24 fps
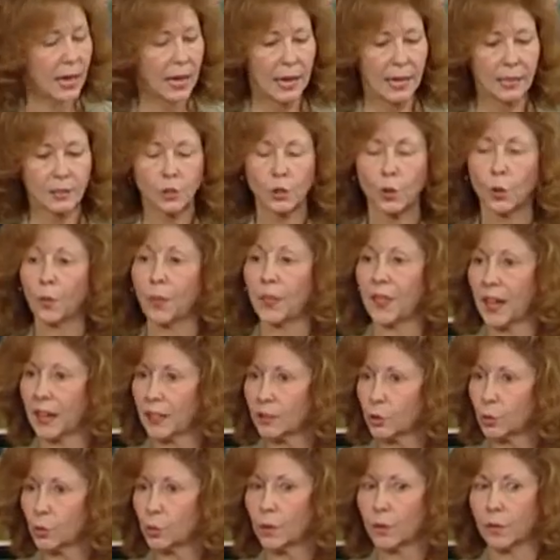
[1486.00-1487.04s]
And so
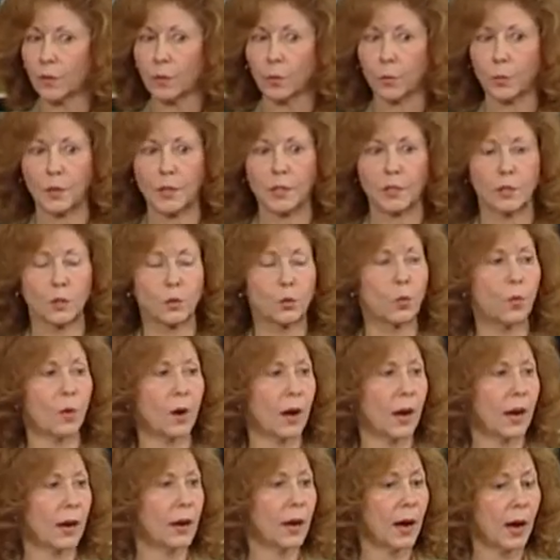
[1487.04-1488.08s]
that's one of the reasons
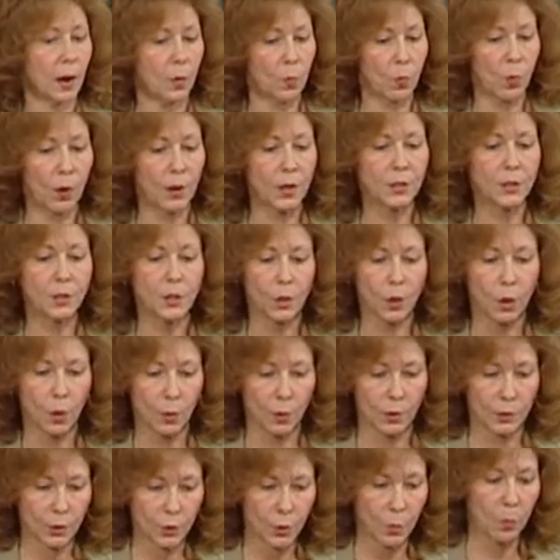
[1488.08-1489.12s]
why I wanted to
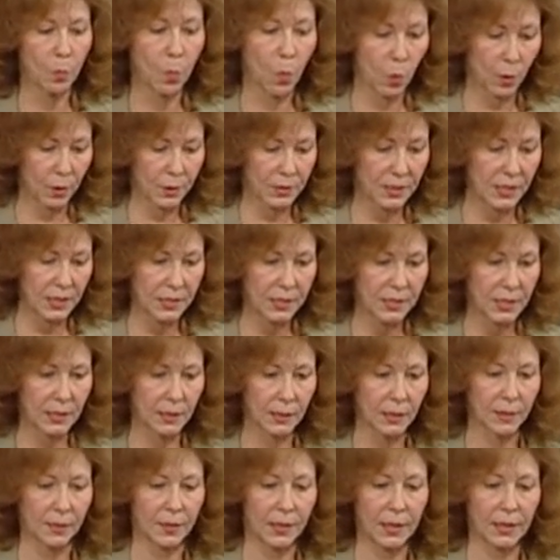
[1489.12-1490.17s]
go into more
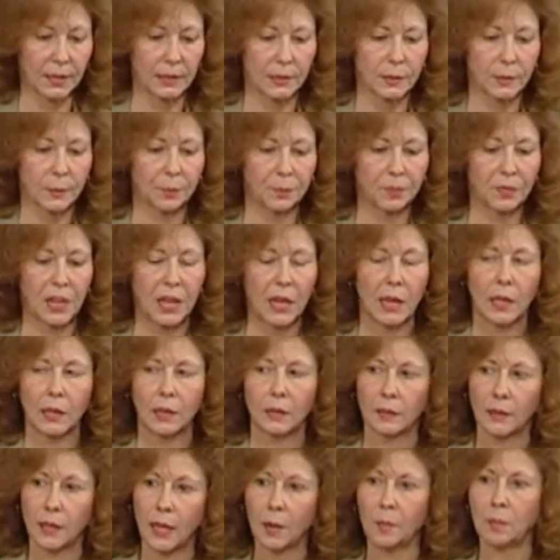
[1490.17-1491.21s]
detail on this.
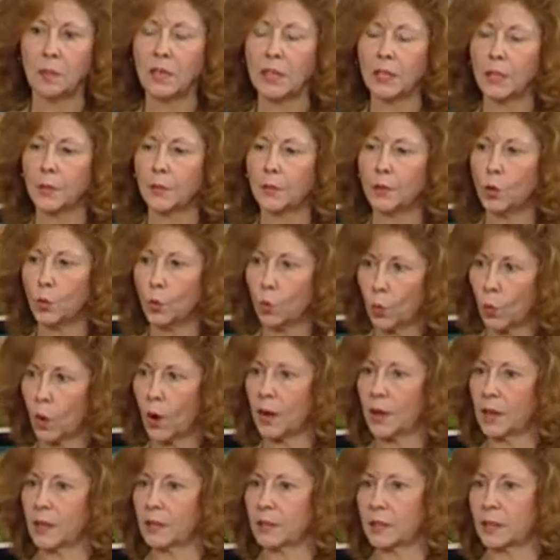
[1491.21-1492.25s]
Let me give you
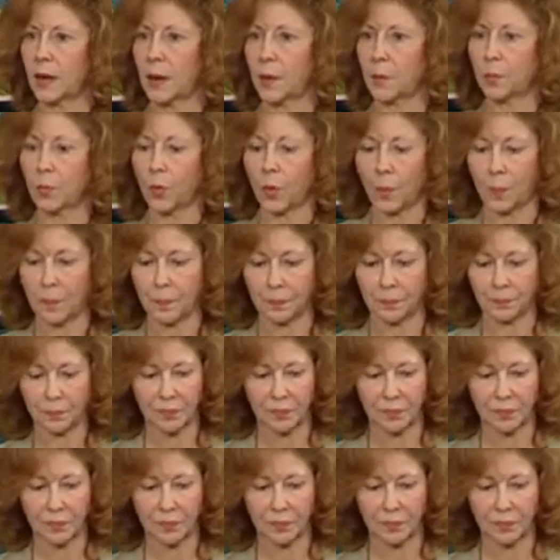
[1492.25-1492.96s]
one example.